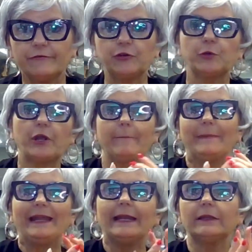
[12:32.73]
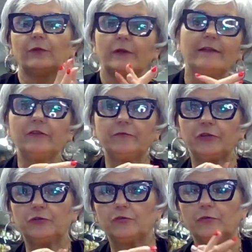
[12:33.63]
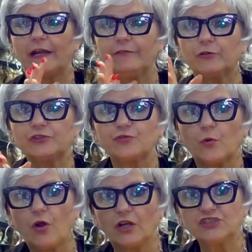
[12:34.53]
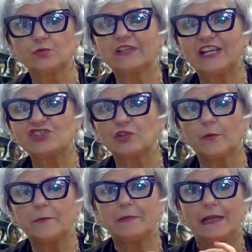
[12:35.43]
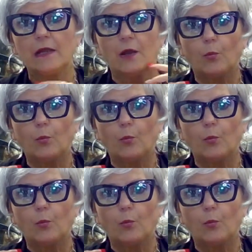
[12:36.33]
if you come in or even if you do a virtual consultation with me,